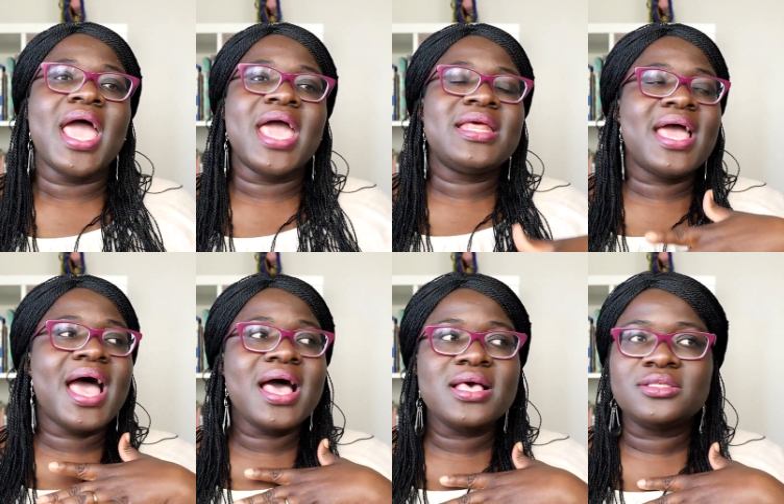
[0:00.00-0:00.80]
and it
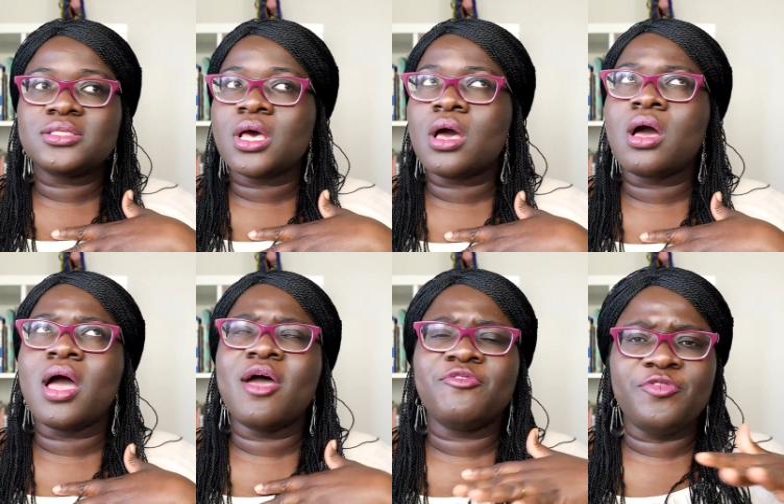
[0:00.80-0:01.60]
has
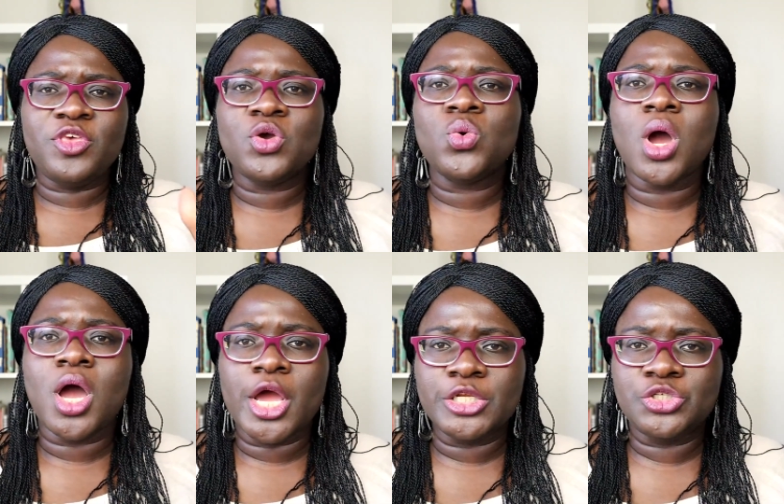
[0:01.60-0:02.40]
a few
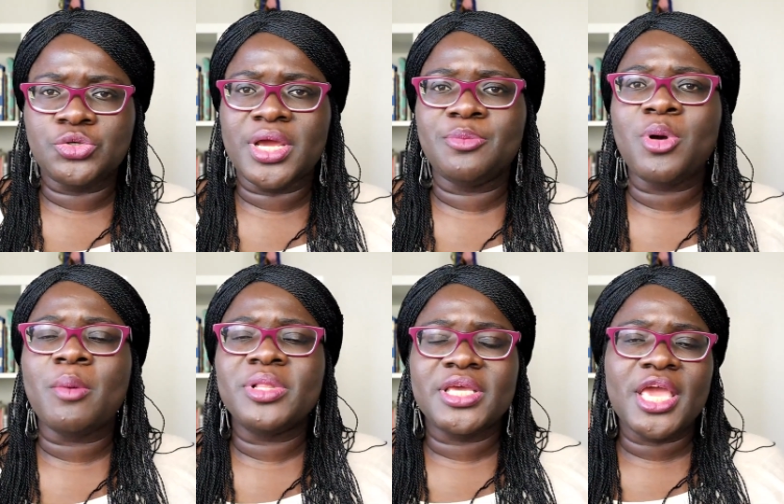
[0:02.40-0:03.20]
hundred
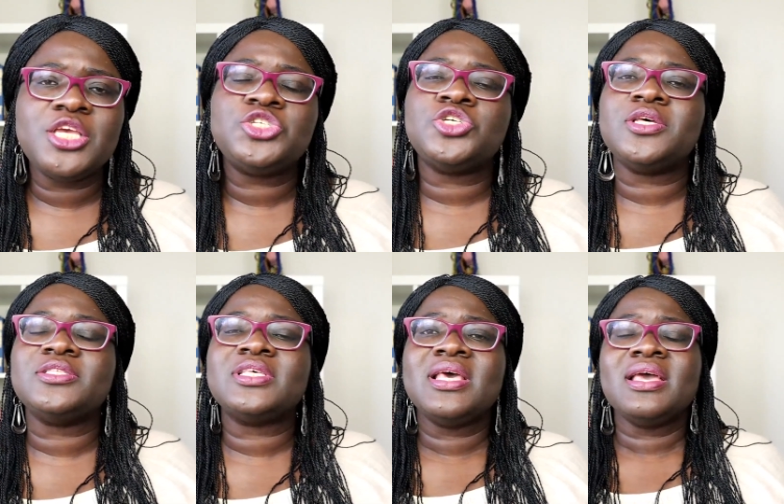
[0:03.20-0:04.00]

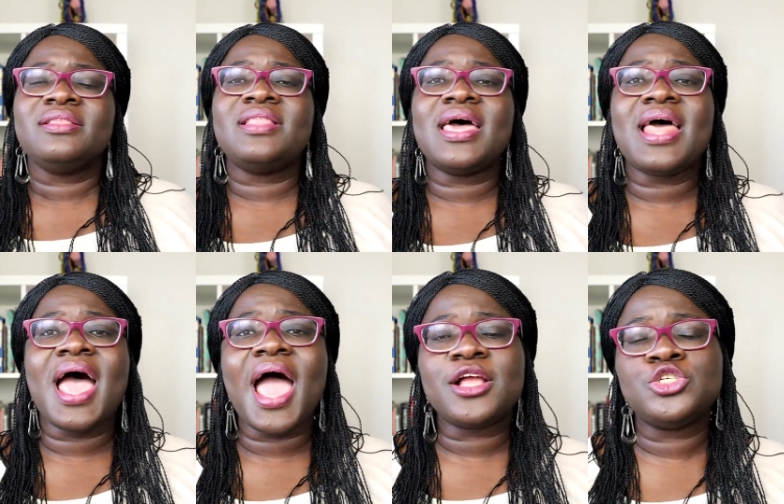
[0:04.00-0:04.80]
publications
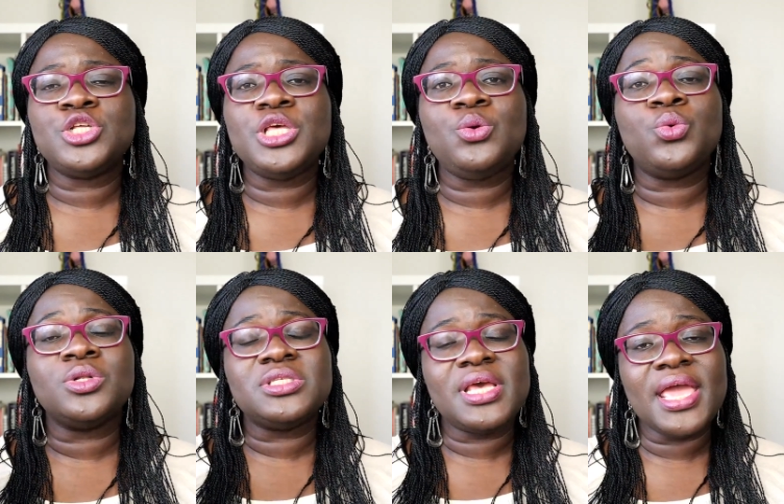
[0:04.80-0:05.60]
that actually
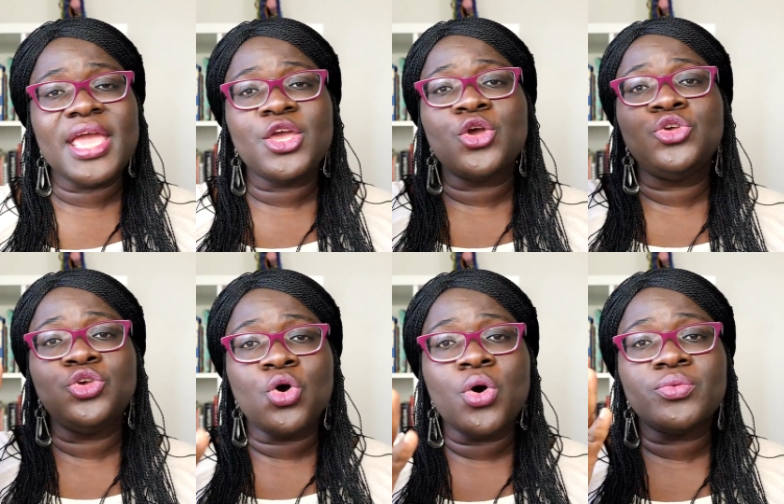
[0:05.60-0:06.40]
will take
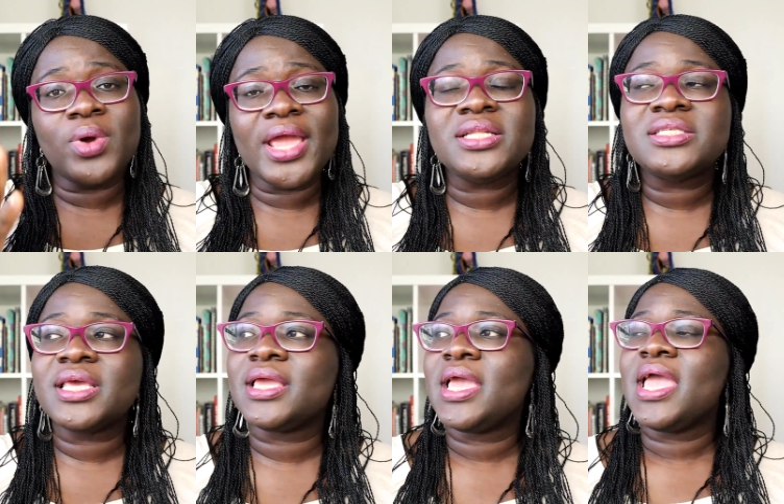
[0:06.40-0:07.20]
your
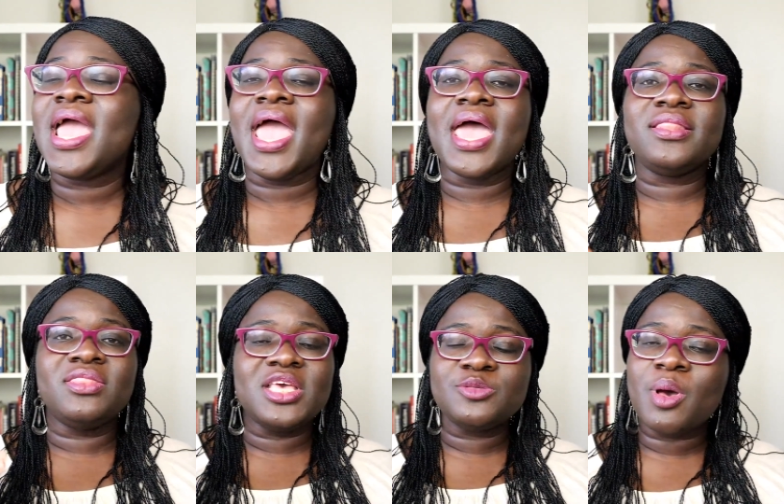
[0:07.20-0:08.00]
writing,
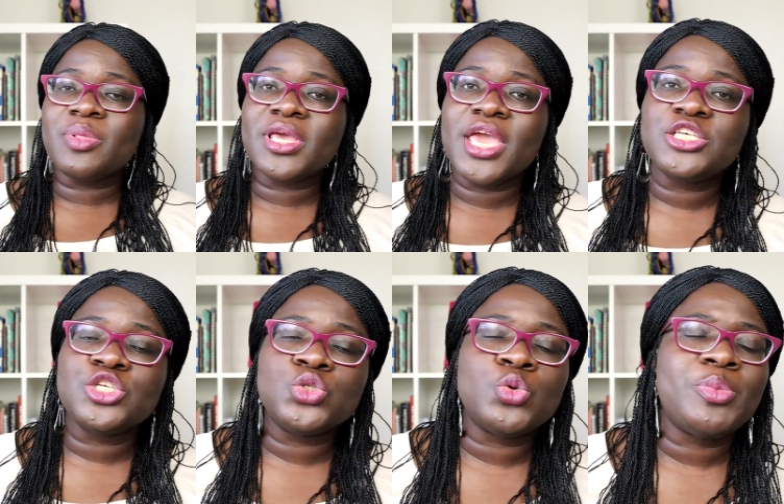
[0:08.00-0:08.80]
and these
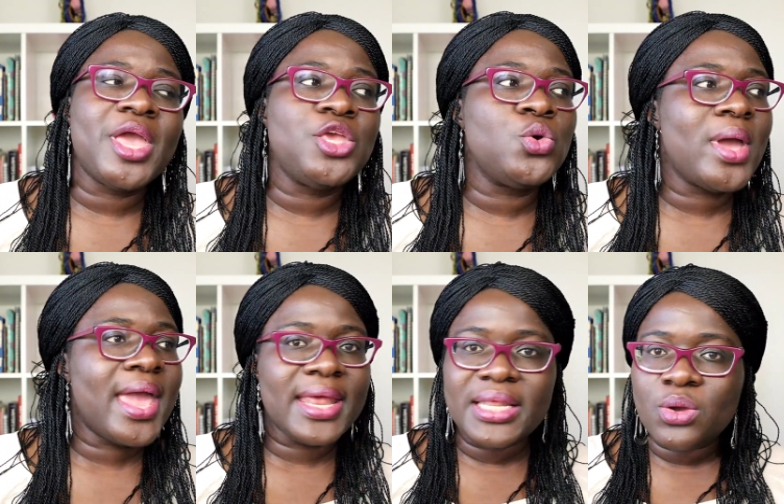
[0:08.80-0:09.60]
publications will pay you
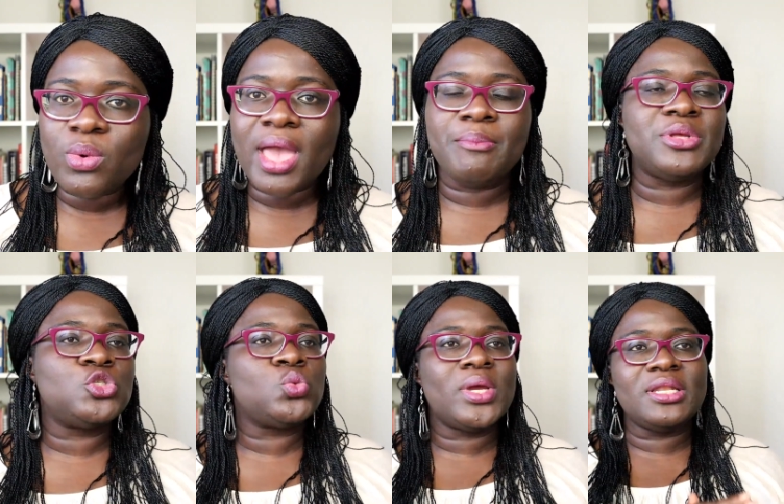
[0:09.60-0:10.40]
anywhere
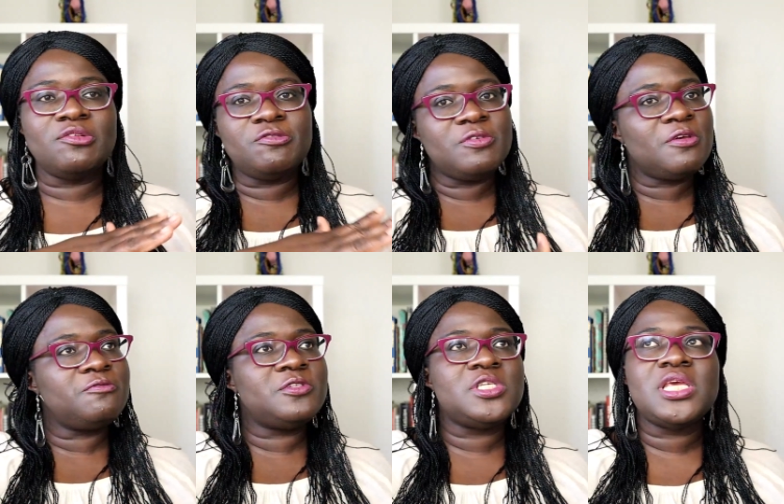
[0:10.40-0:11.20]
between
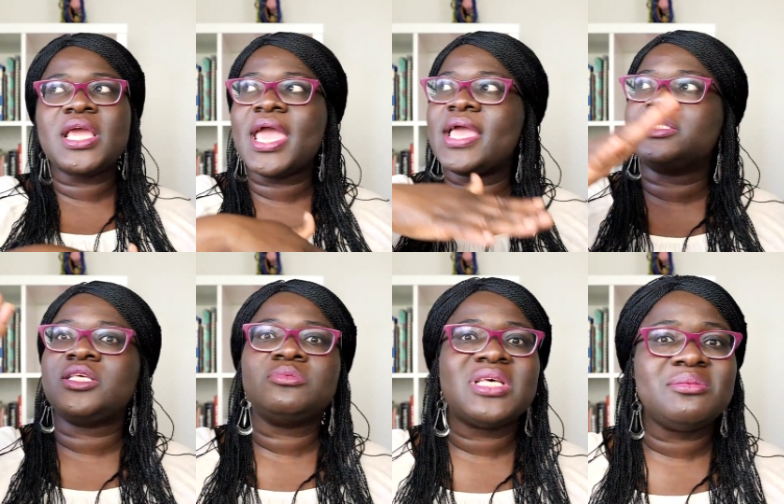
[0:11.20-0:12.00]
fifty and
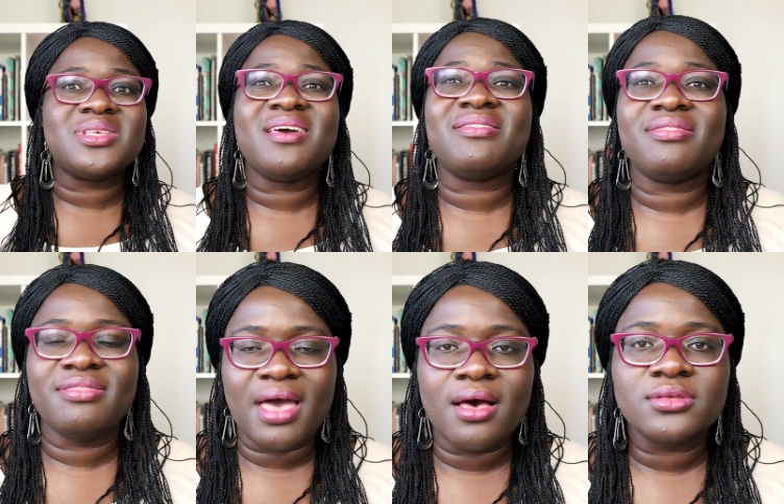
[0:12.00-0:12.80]
sometimes a
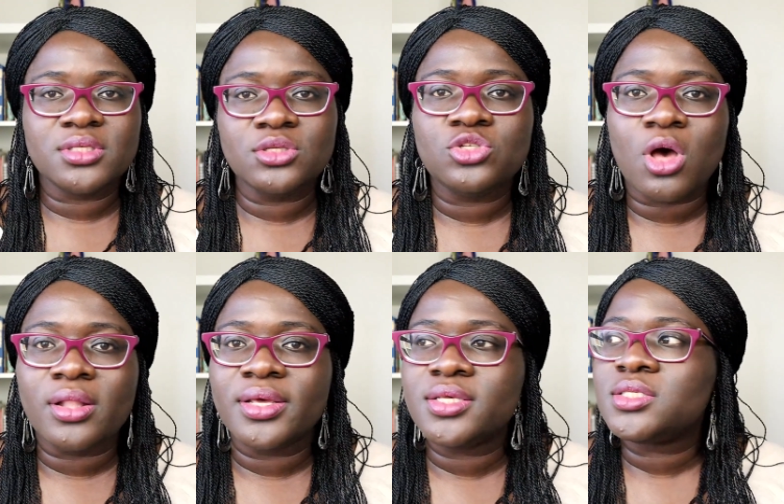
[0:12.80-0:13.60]
thousand
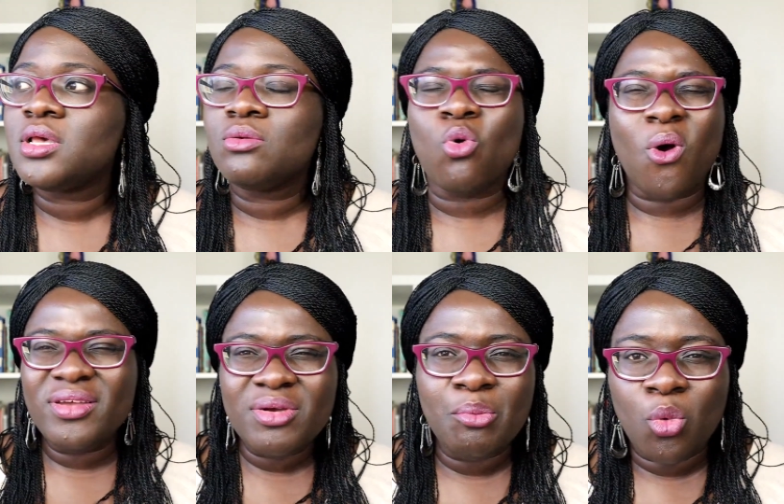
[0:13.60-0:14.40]
dollars or
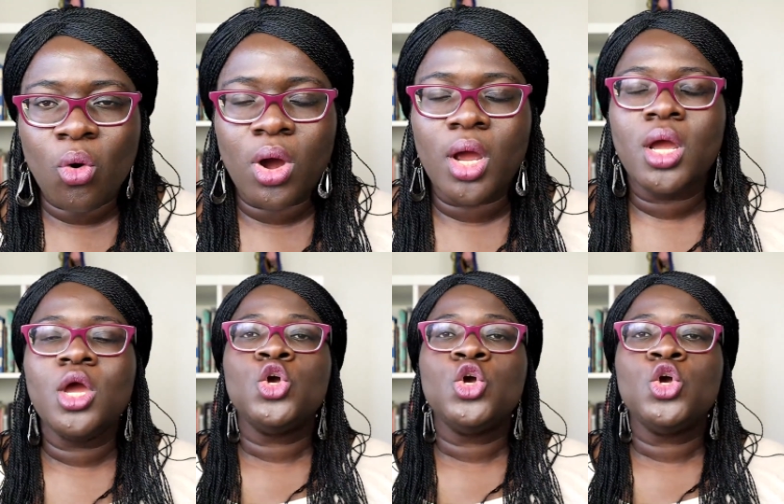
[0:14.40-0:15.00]
even more